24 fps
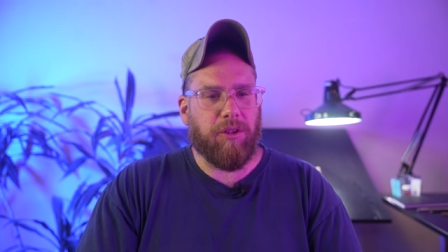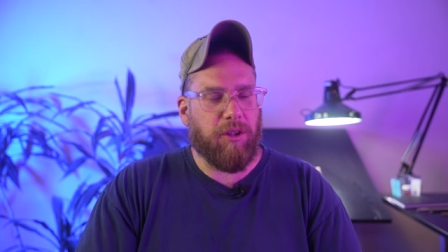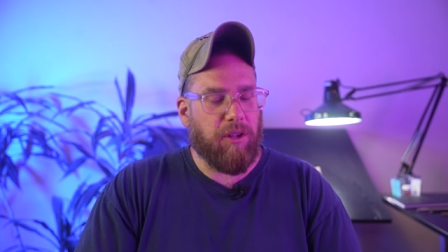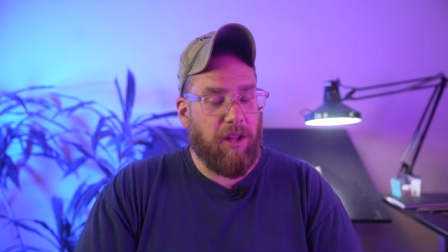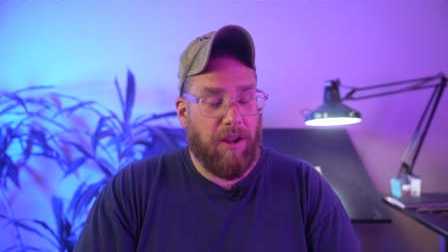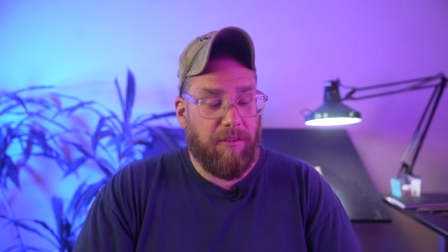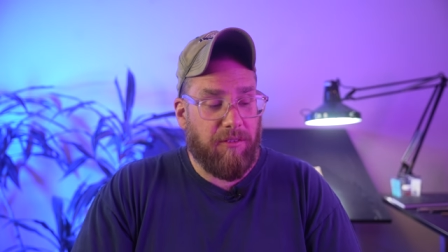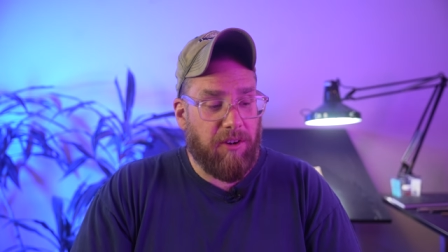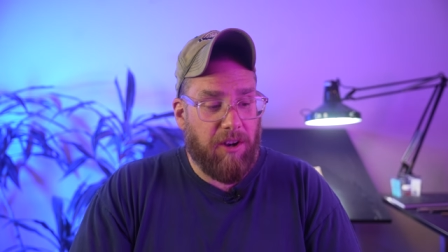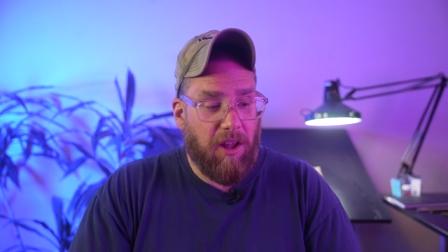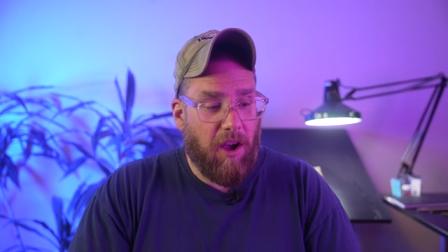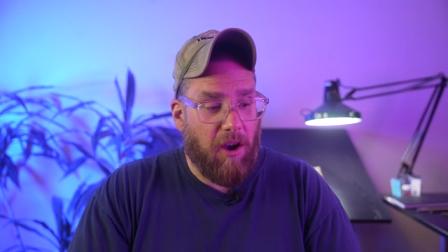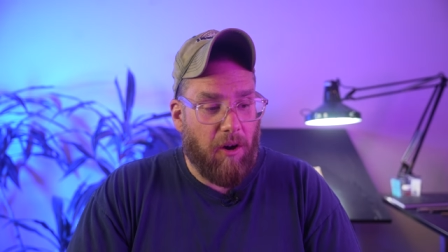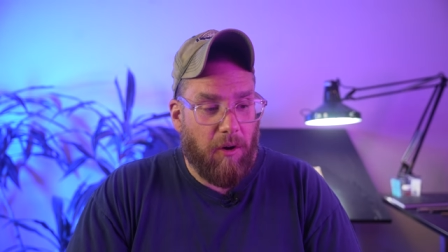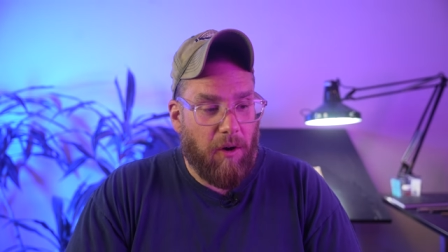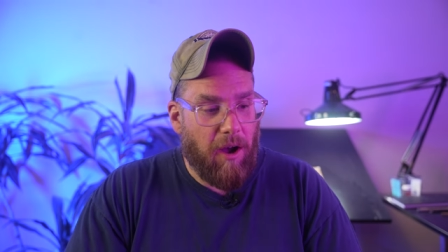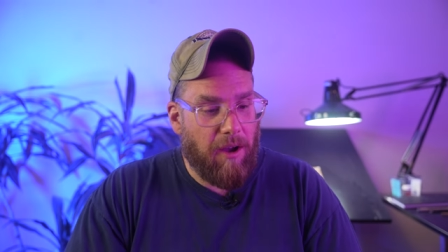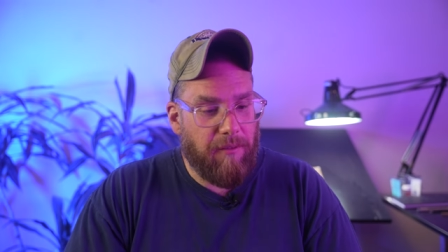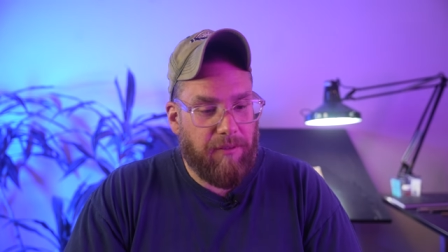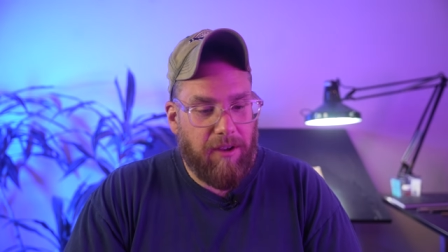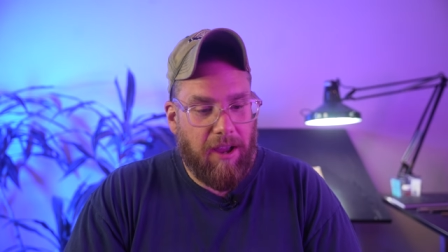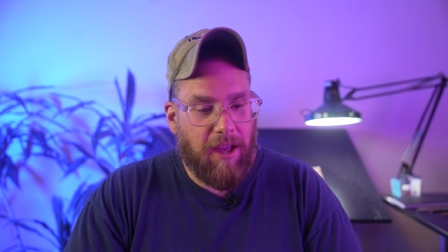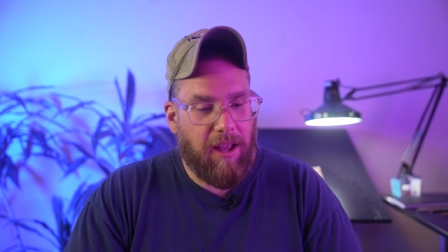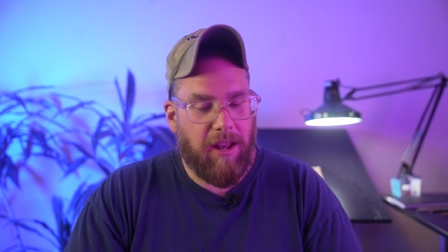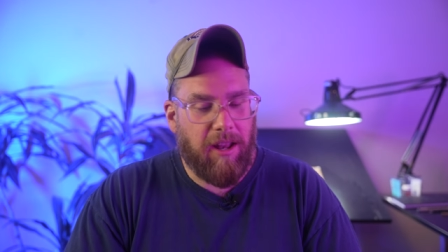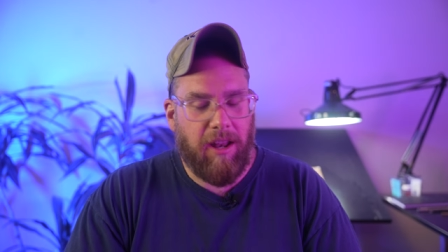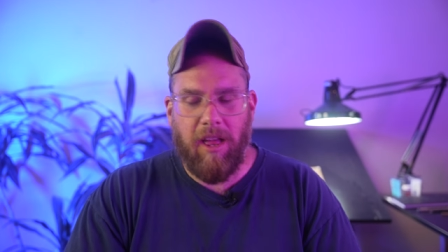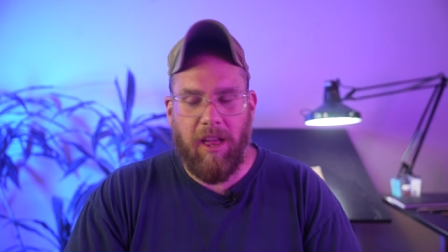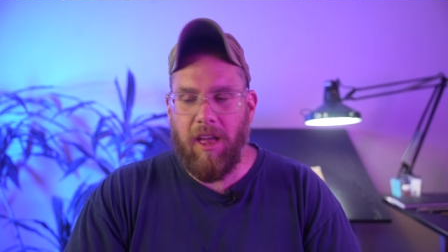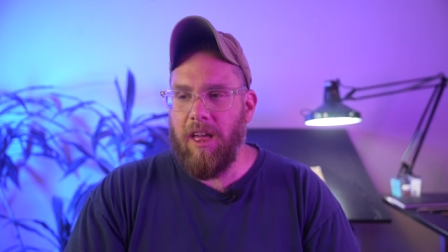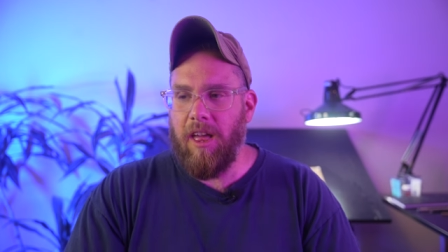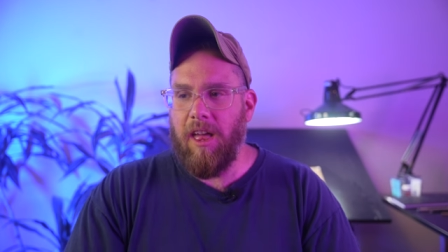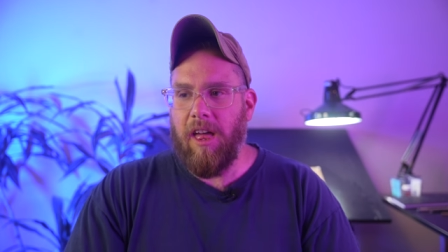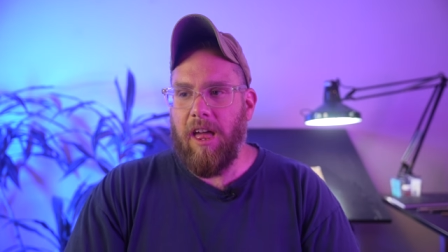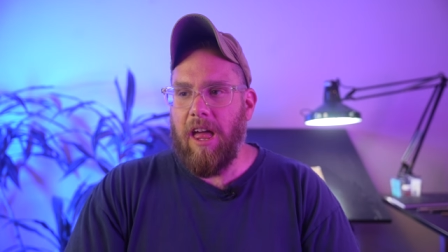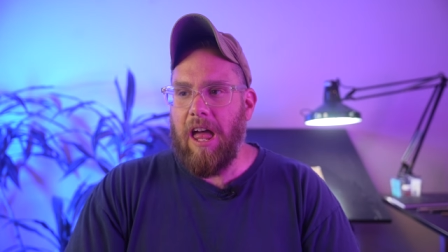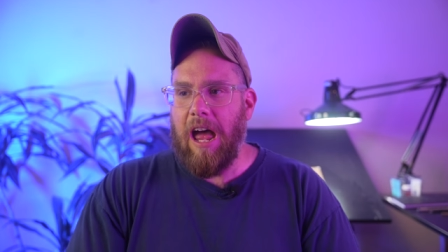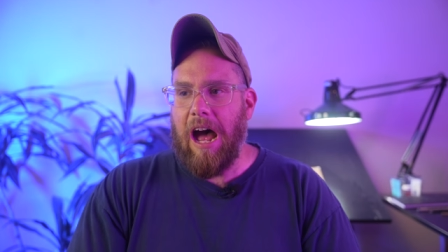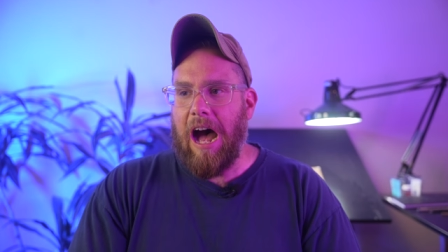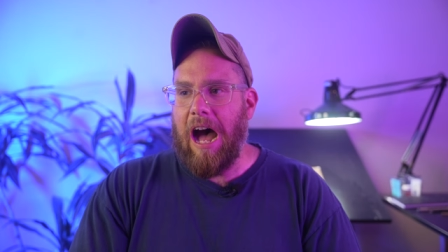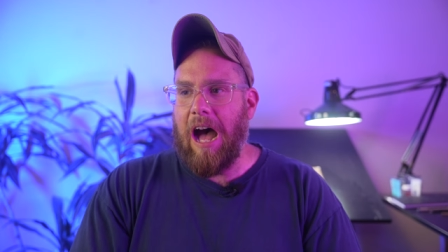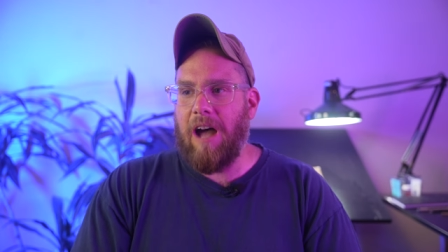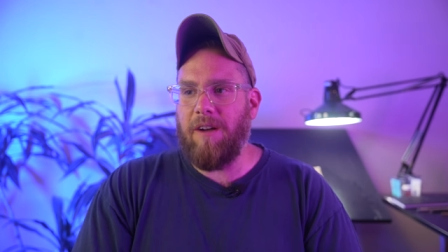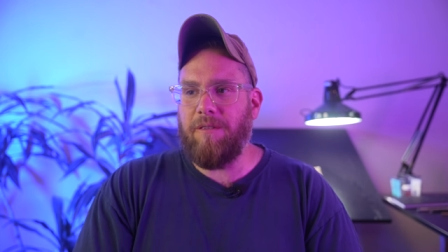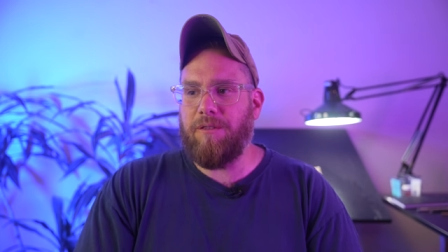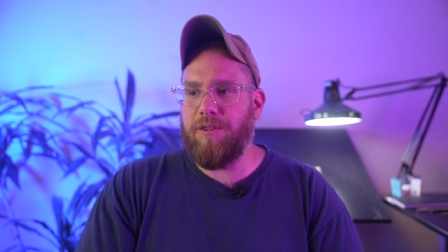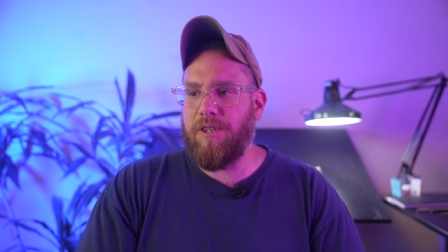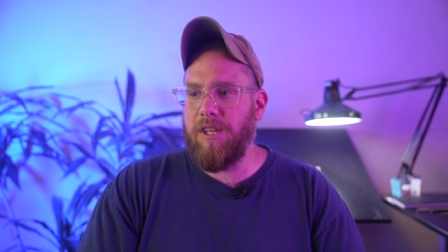You never know.
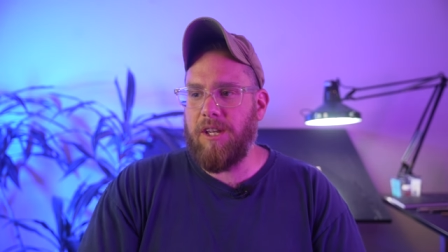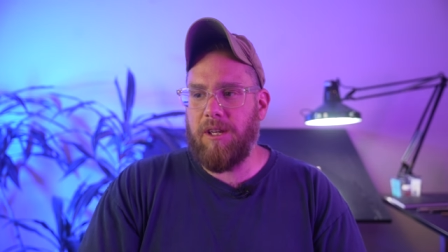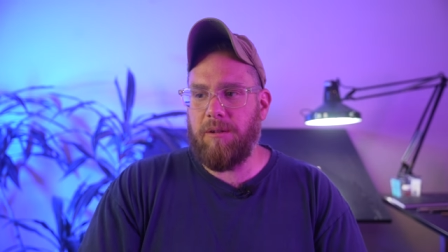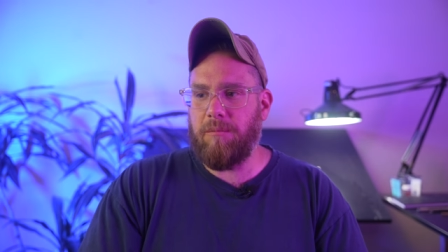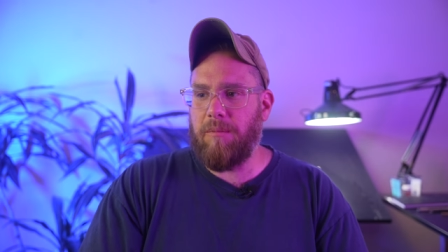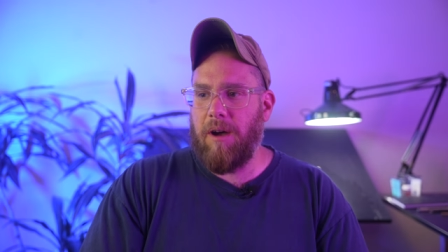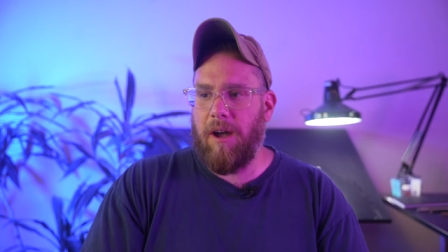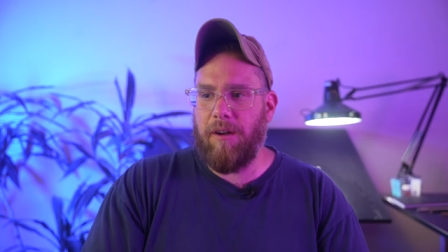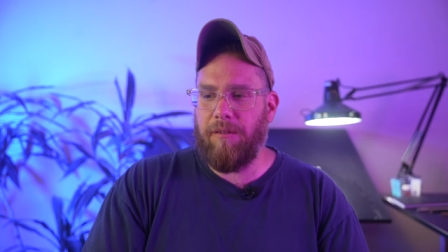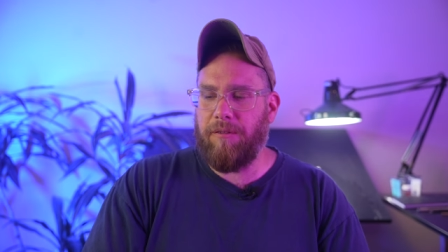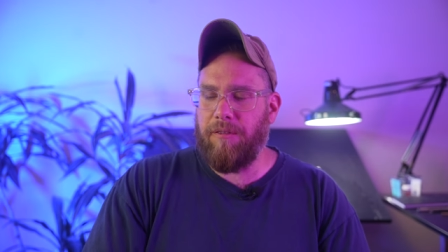I've seen my